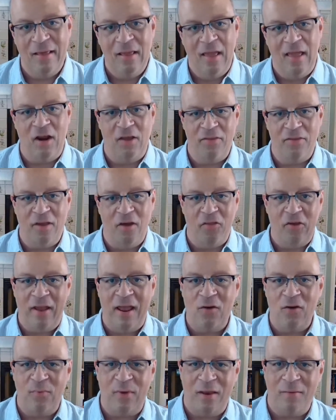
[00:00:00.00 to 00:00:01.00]
And on the other
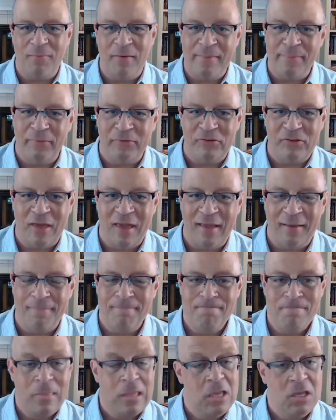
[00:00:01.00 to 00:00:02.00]
hand, we had people saying,
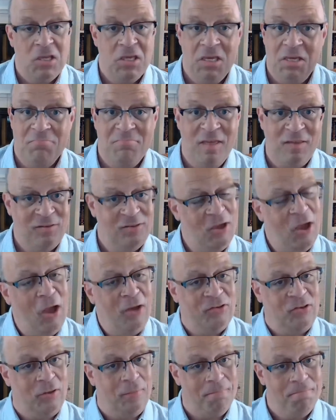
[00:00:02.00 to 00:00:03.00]
this is
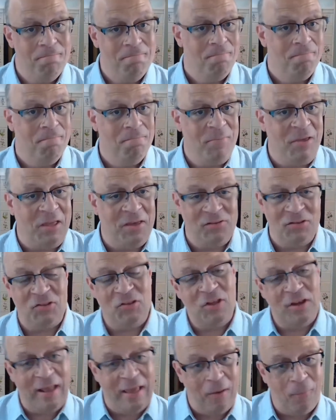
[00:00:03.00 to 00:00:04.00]
awesome because it's
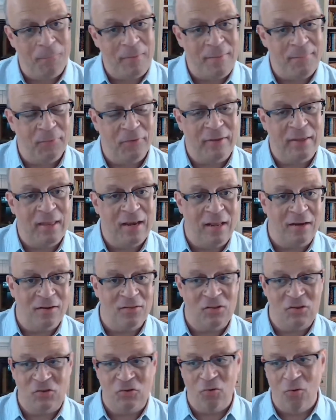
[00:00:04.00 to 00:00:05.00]
going to help people to get into
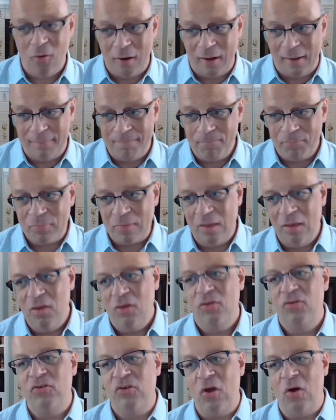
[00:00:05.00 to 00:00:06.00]
the story.
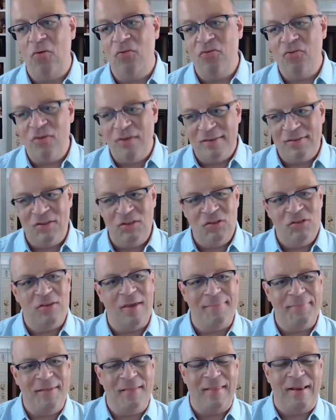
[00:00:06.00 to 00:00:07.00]
So this is
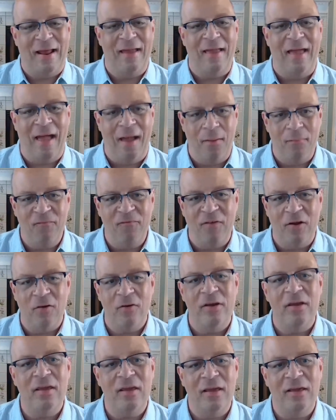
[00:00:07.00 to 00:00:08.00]
something that I'm
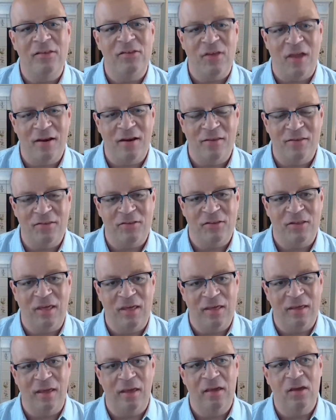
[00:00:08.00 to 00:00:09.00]
very excited to
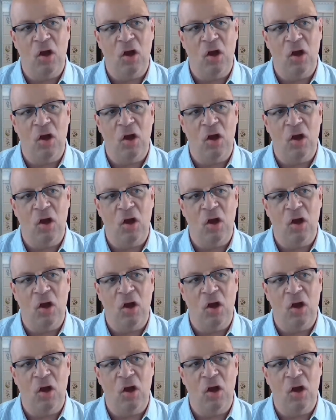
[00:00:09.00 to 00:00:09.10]
see